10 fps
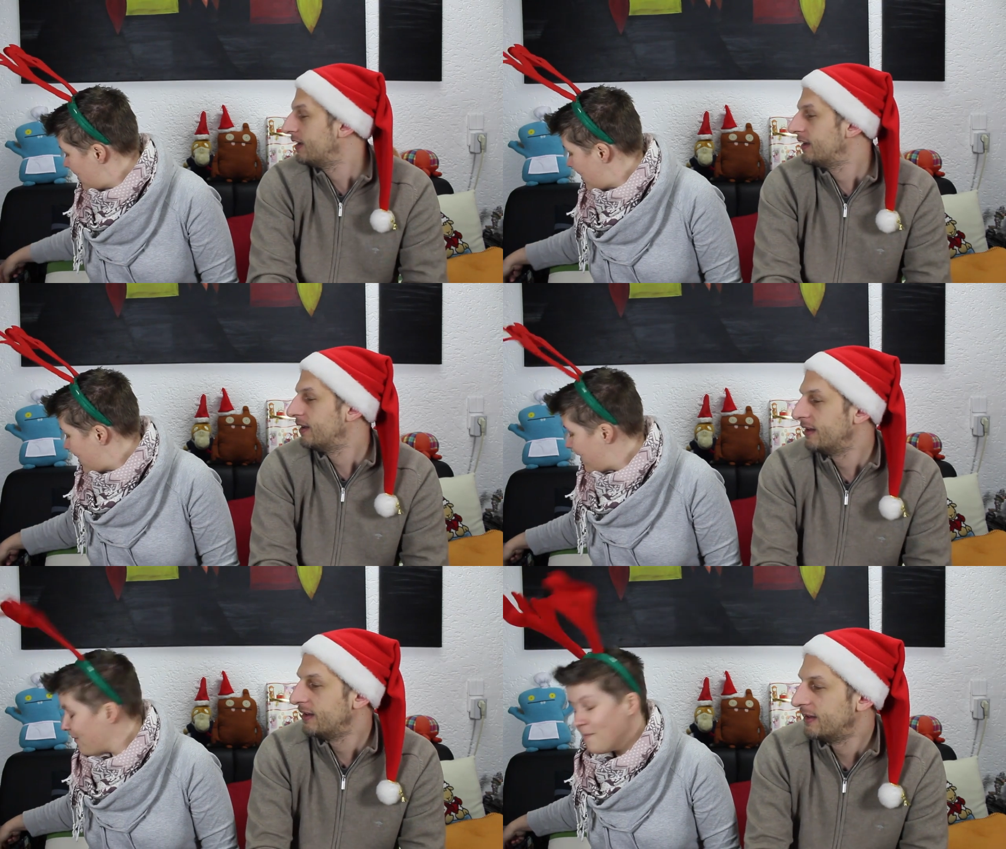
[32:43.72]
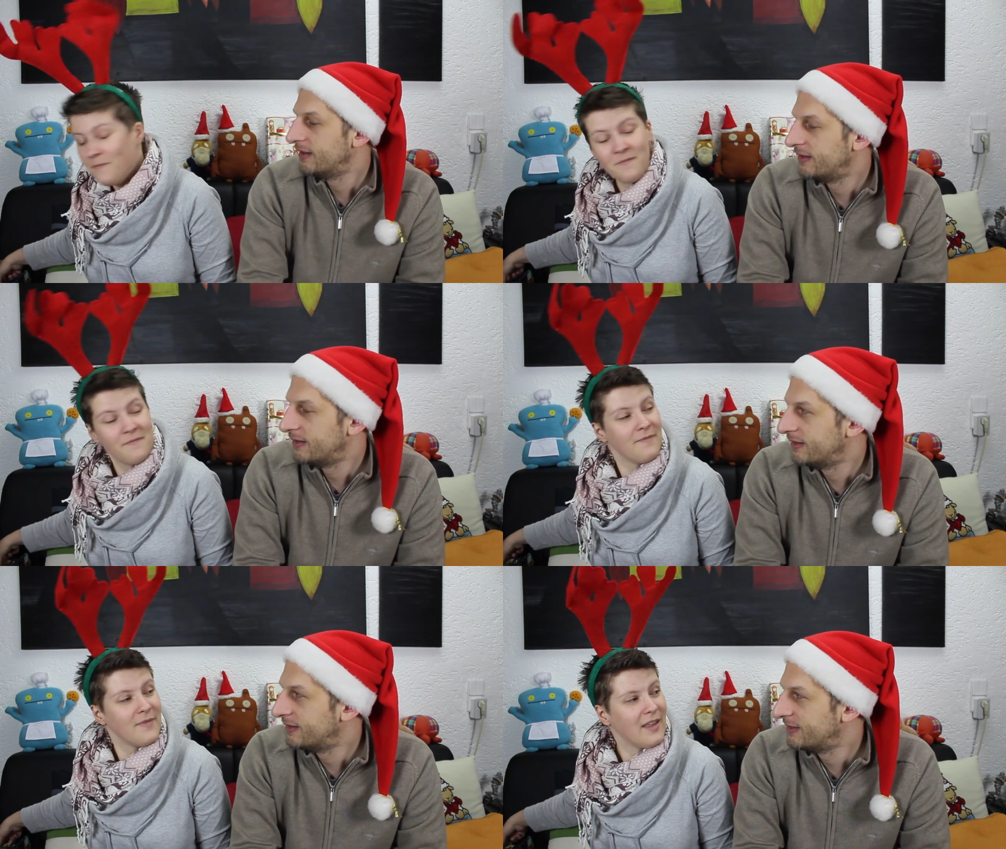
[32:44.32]
Speaker 1: Yeah,
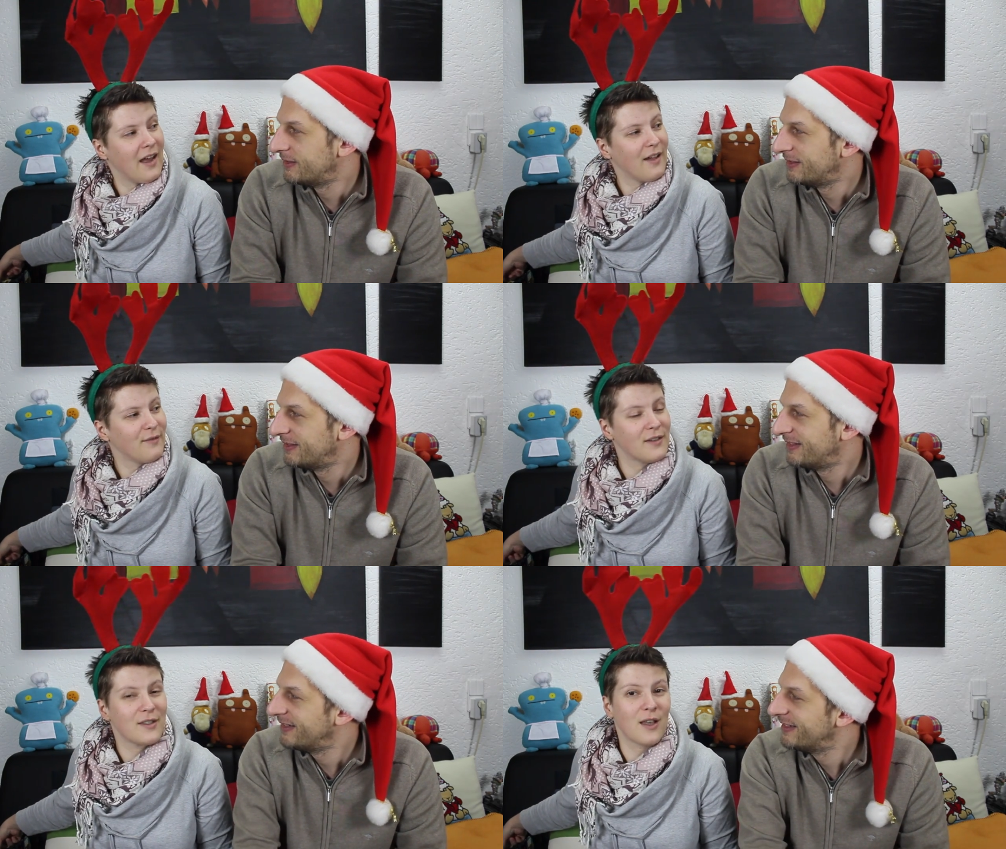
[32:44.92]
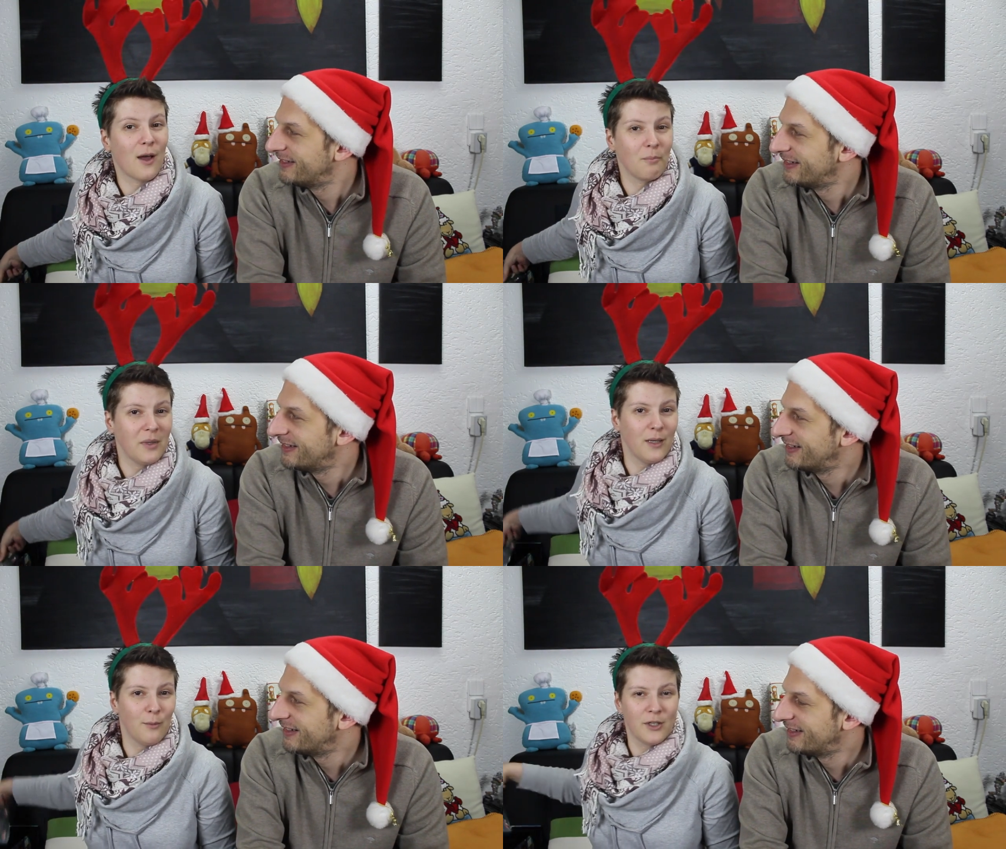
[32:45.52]
the alpha
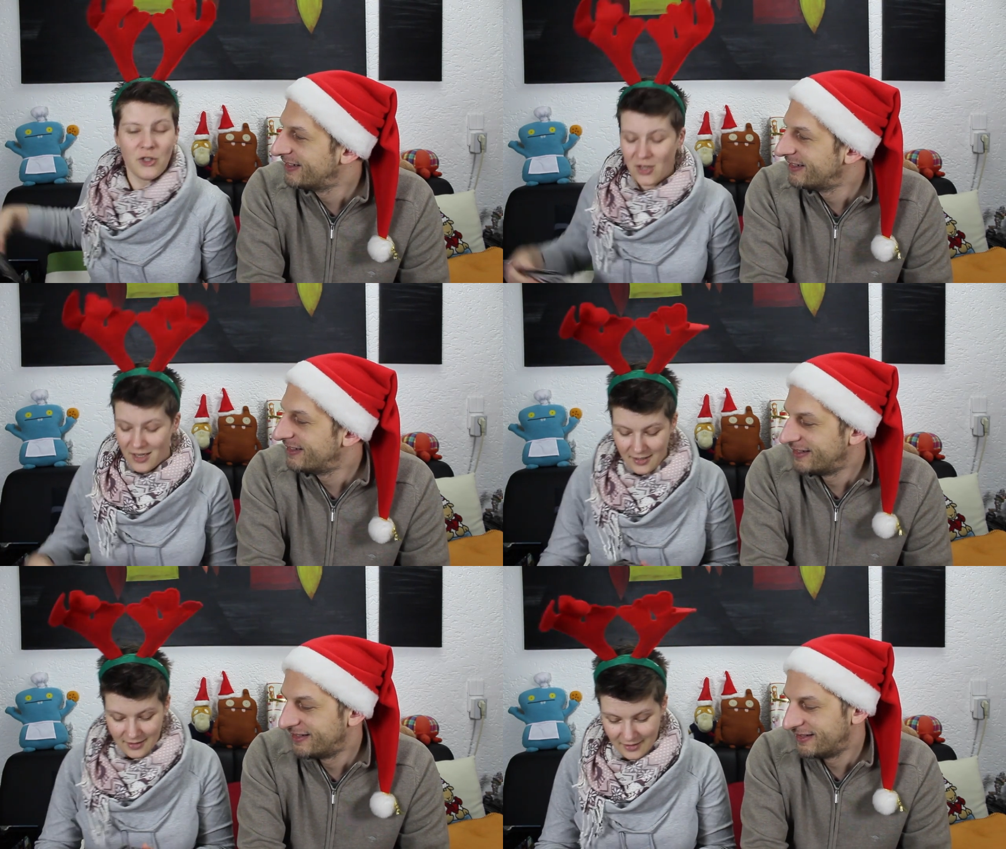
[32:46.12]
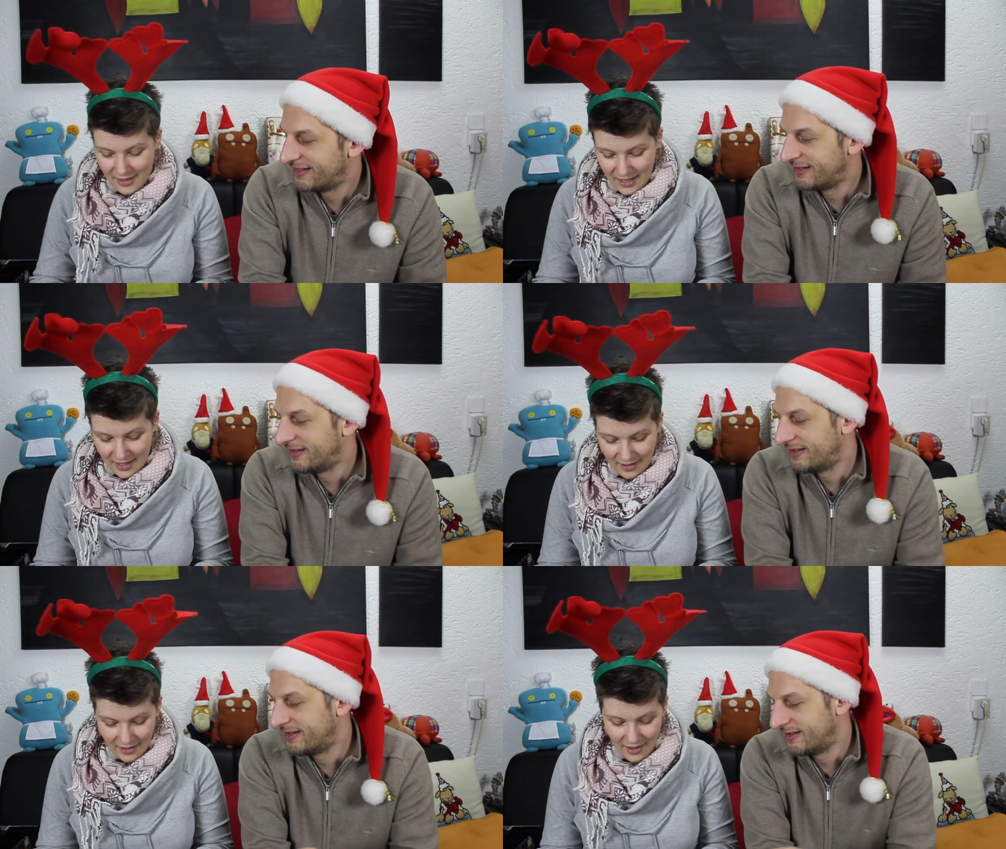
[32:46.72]
zombie, which is
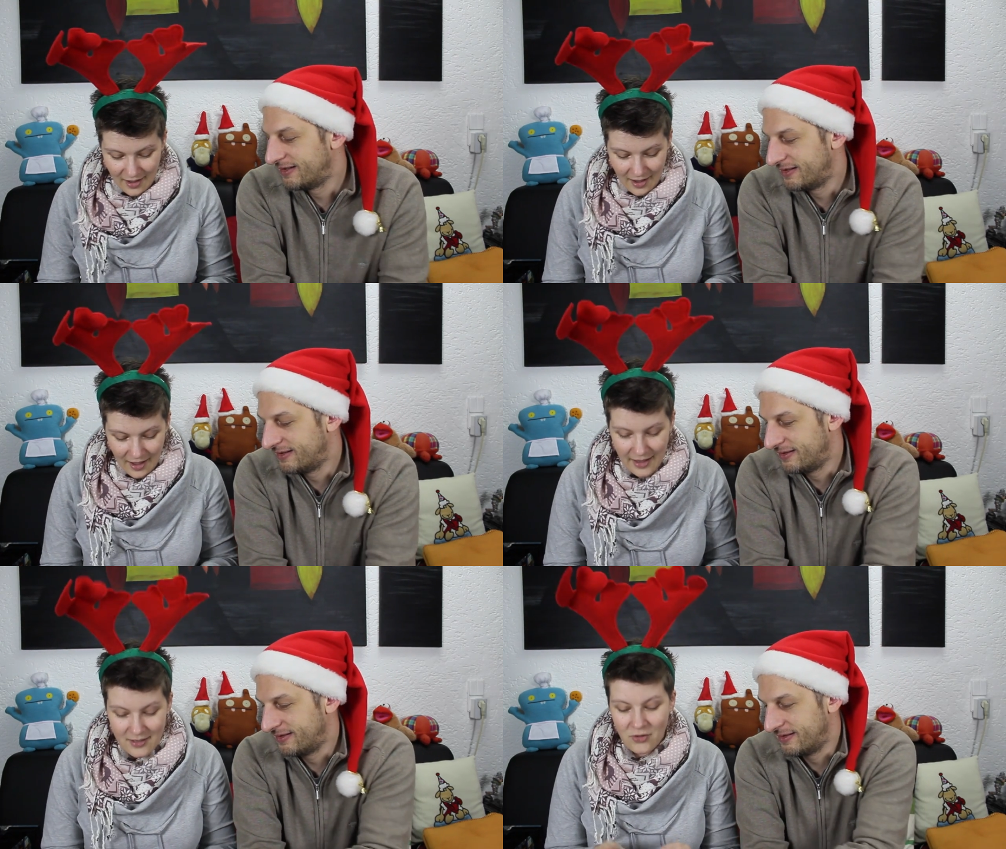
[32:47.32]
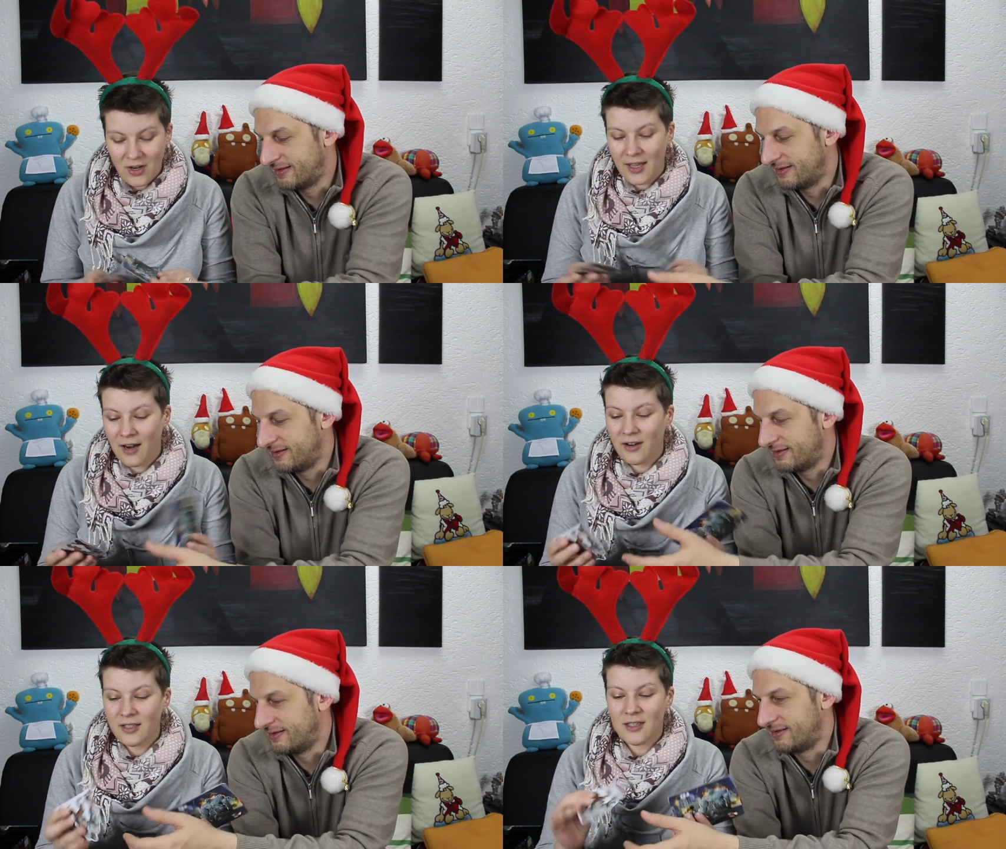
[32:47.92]
the extra
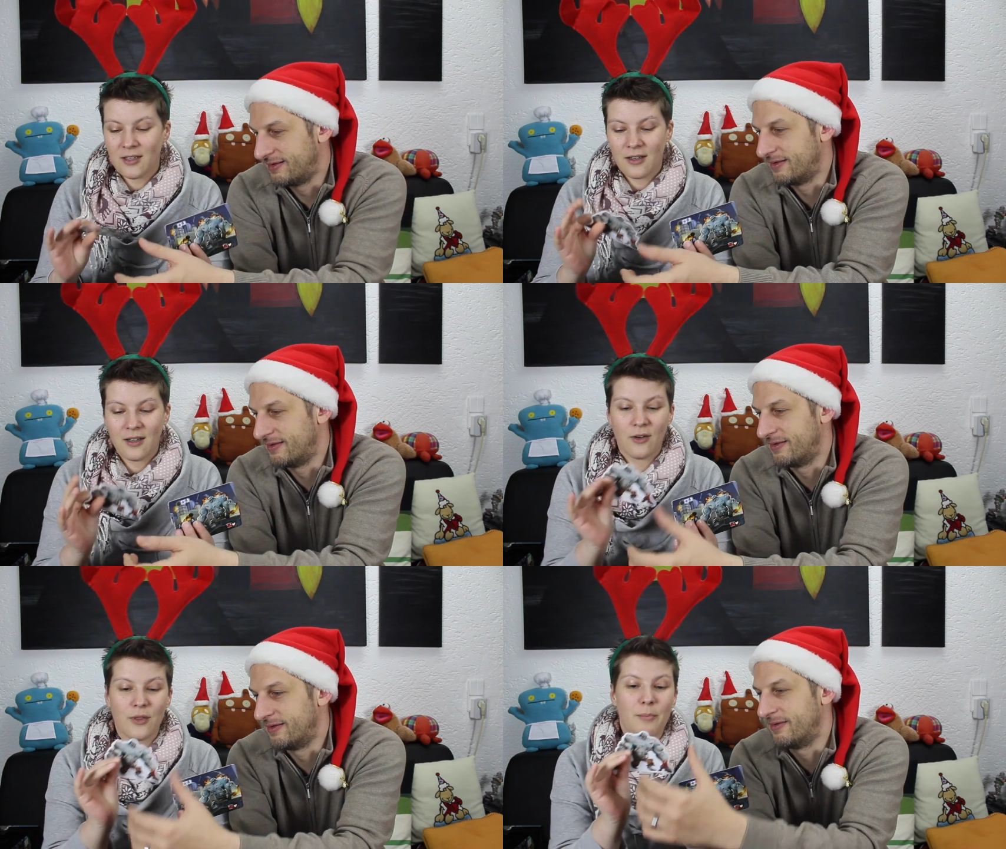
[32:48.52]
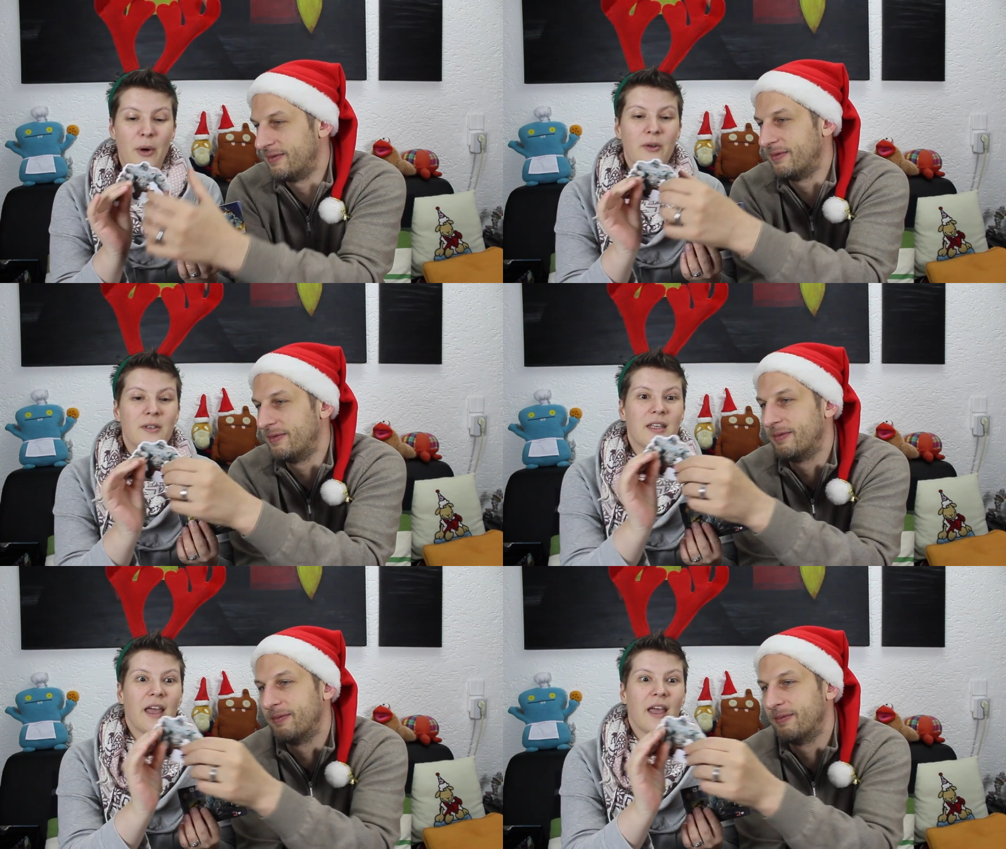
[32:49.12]
character or the bonus